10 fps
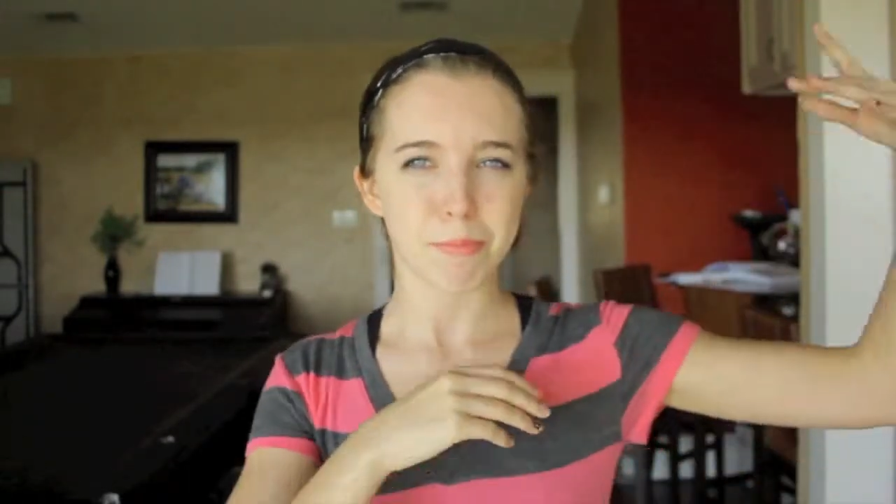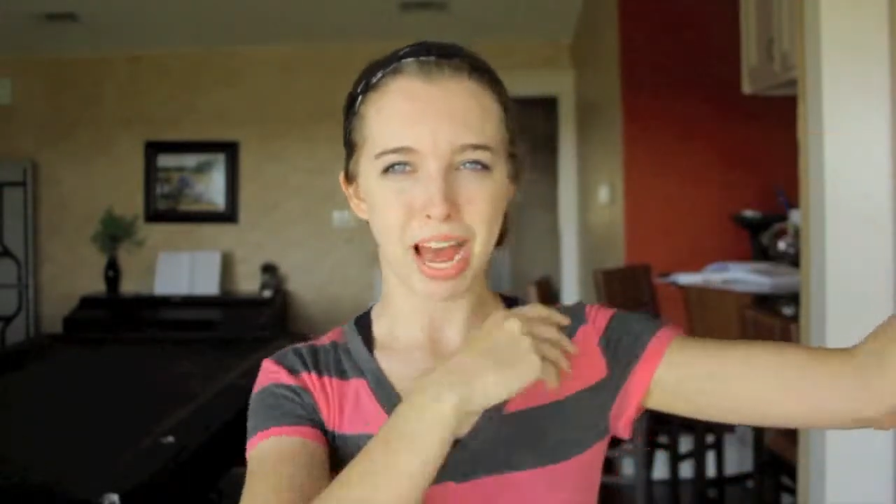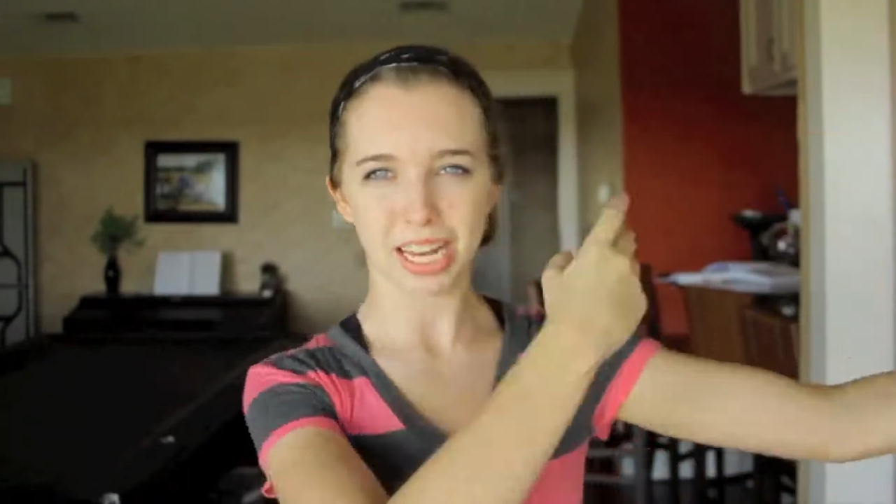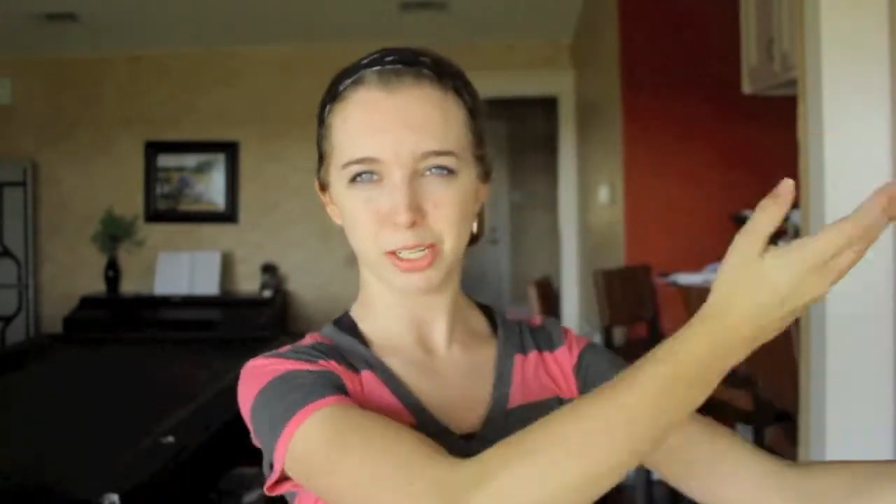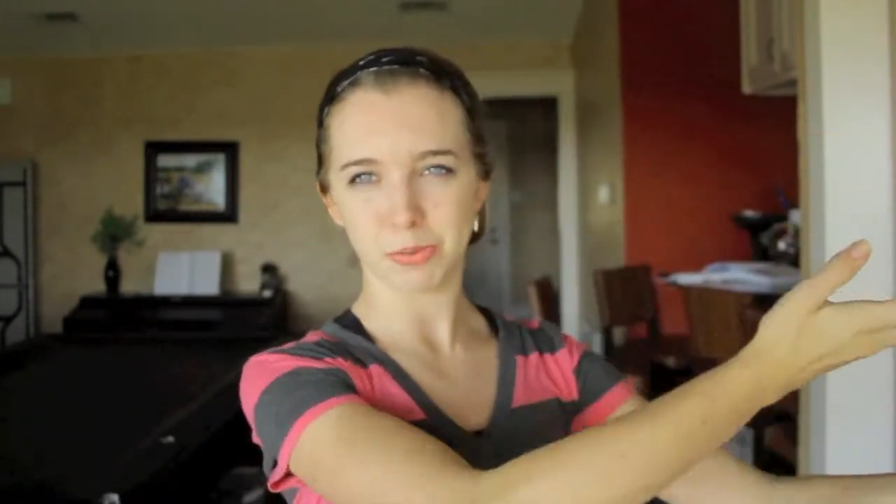
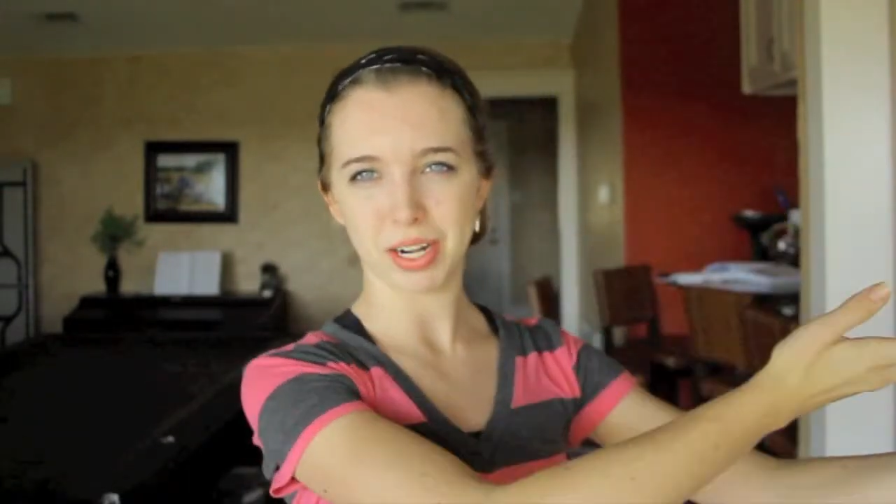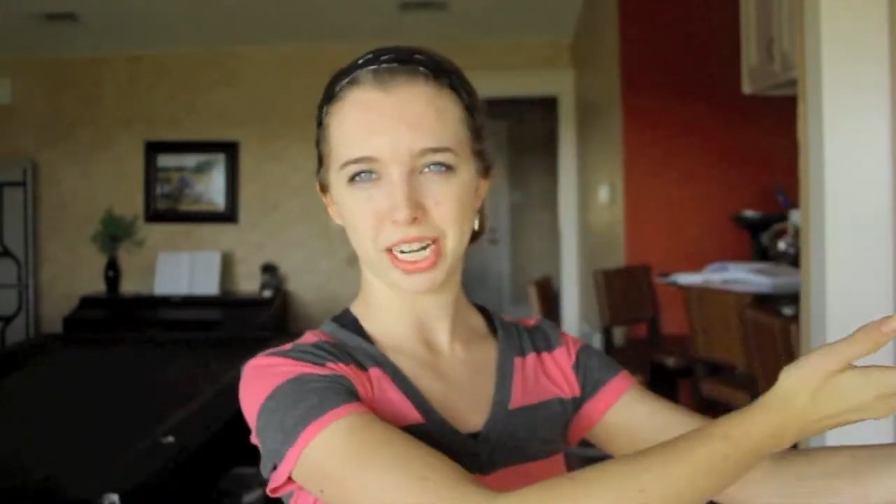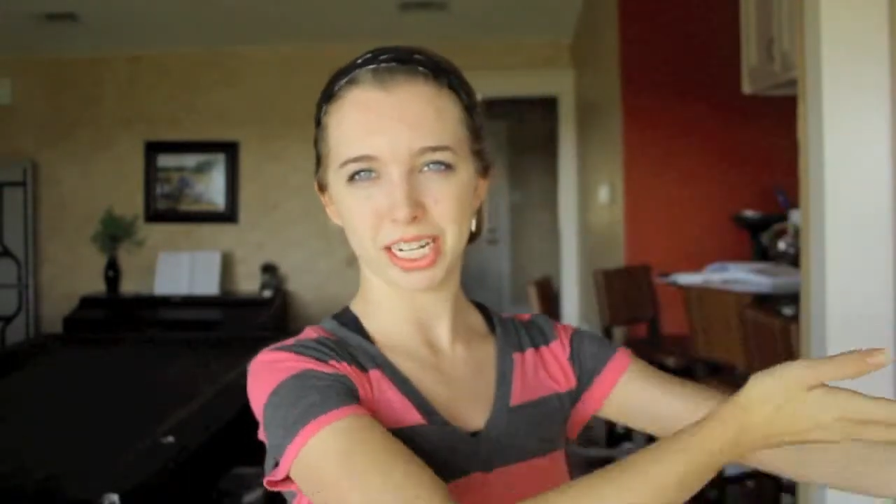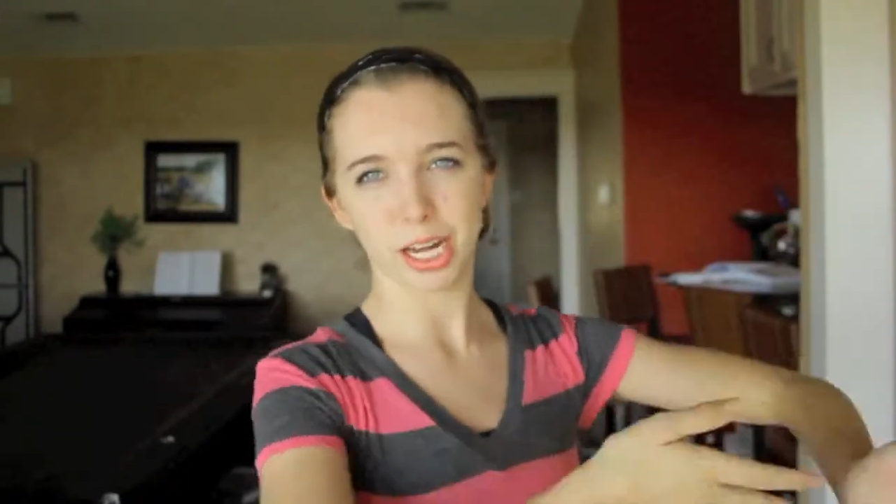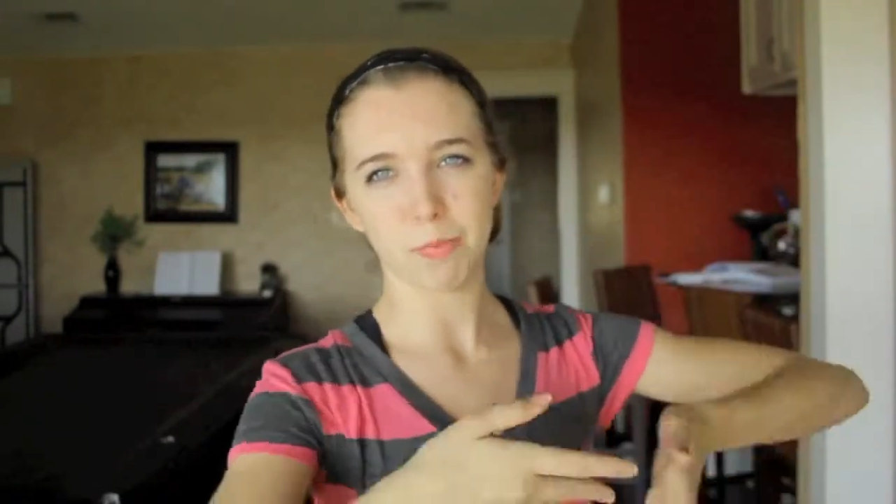past
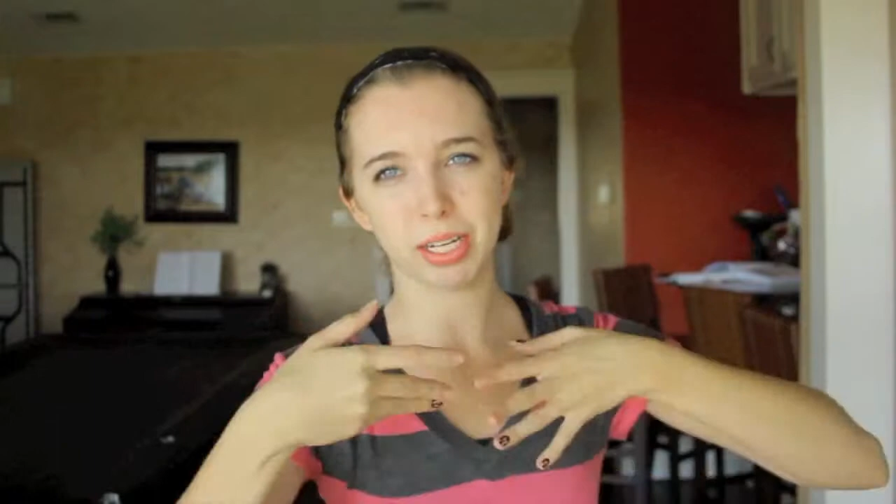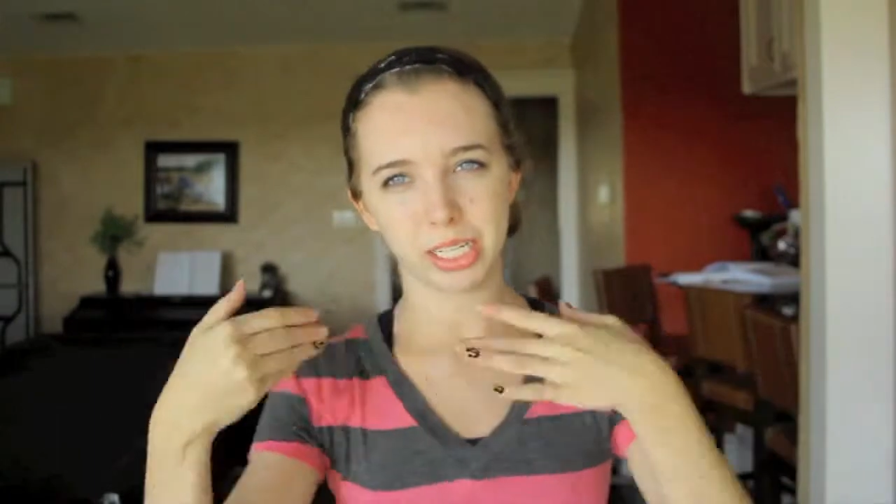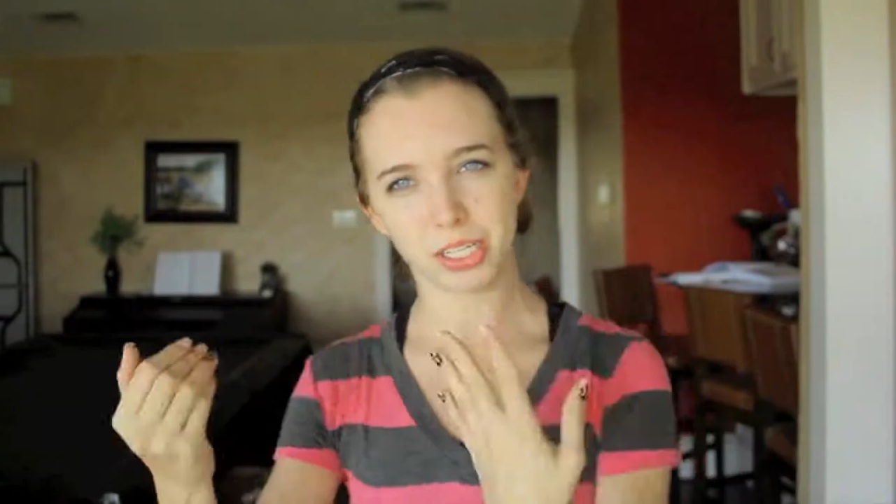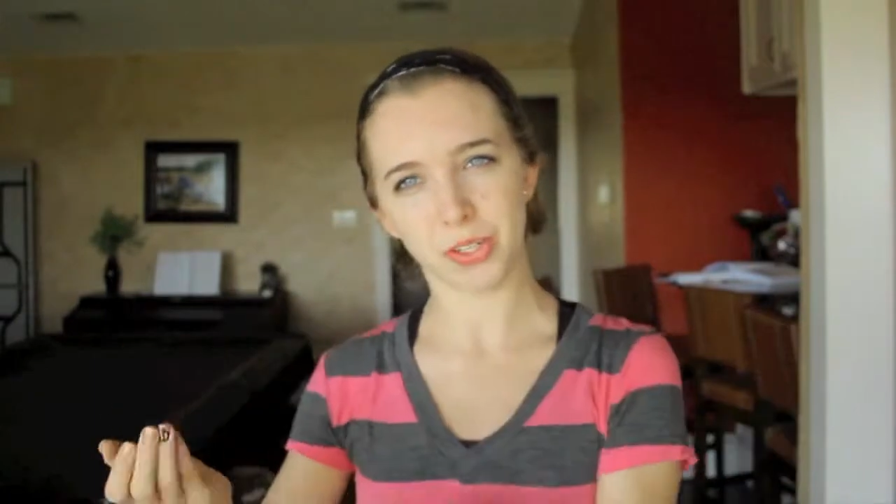week coming